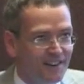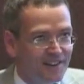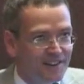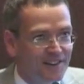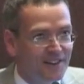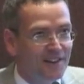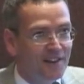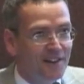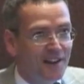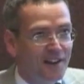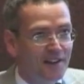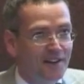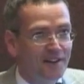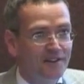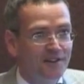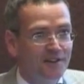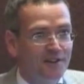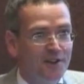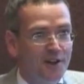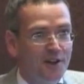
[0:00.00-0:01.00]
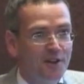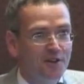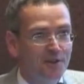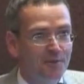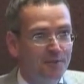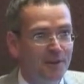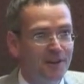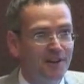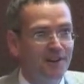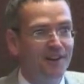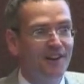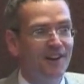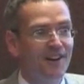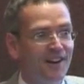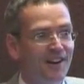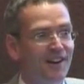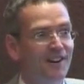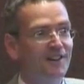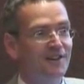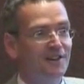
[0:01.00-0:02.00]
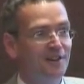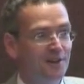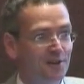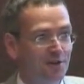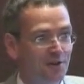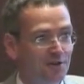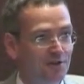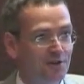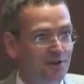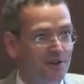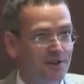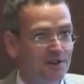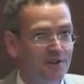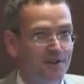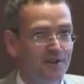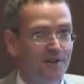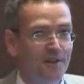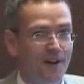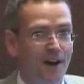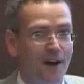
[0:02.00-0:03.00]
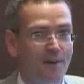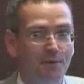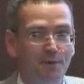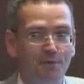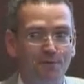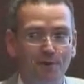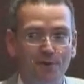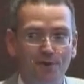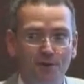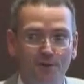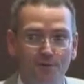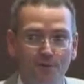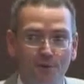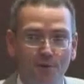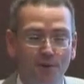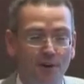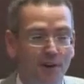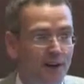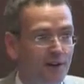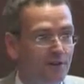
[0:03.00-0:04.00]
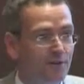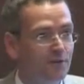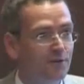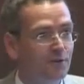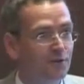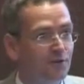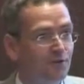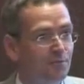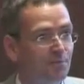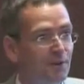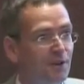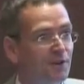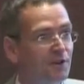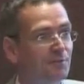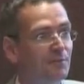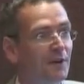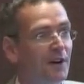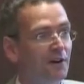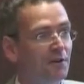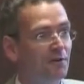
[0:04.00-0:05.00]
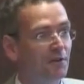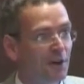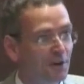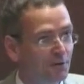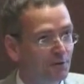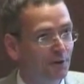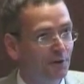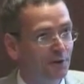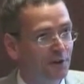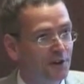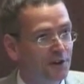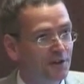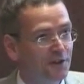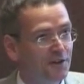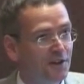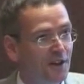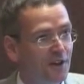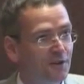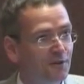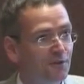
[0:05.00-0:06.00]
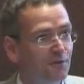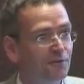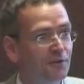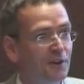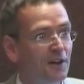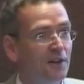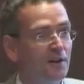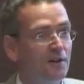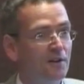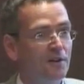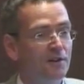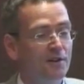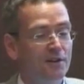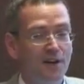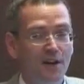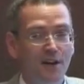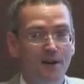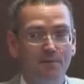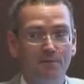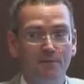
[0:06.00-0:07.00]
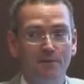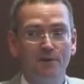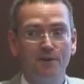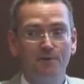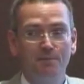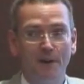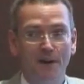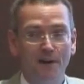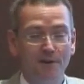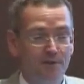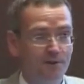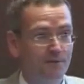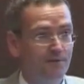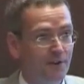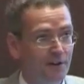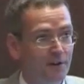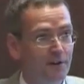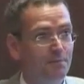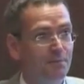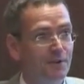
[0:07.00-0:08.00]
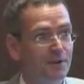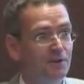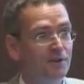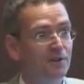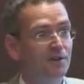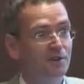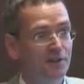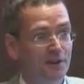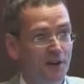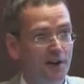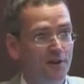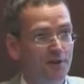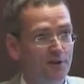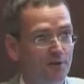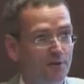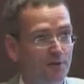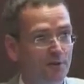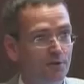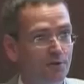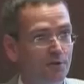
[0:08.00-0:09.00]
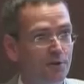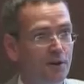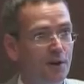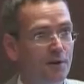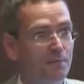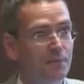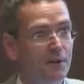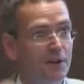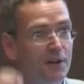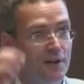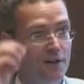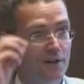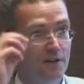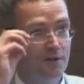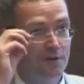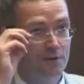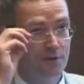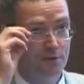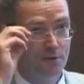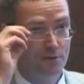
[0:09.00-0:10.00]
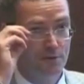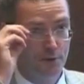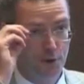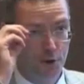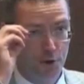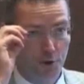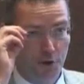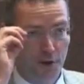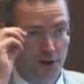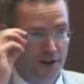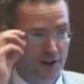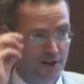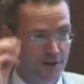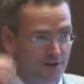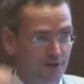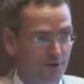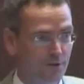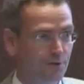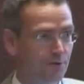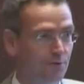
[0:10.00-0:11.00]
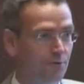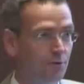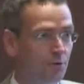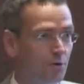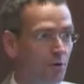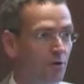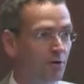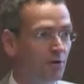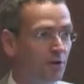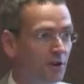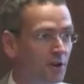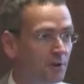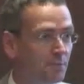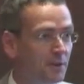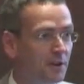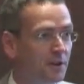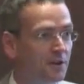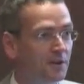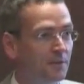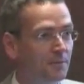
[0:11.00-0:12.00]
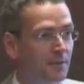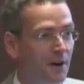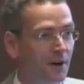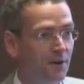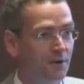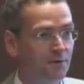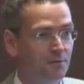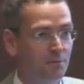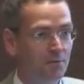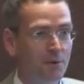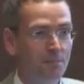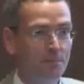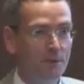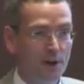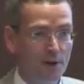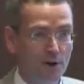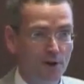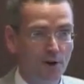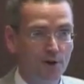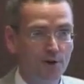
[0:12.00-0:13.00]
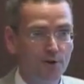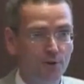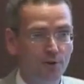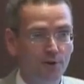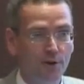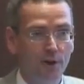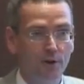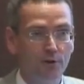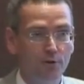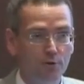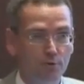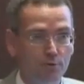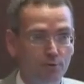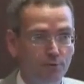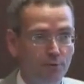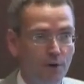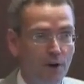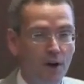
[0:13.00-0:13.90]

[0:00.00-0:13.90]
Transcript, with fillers: Dear ladies and gentlemen, dear doctors, I would first of all like to express my gratefulness that you have taken the time, despite your very busy schedule, to come here to join us to talk a little bit about what Pycnogenol can do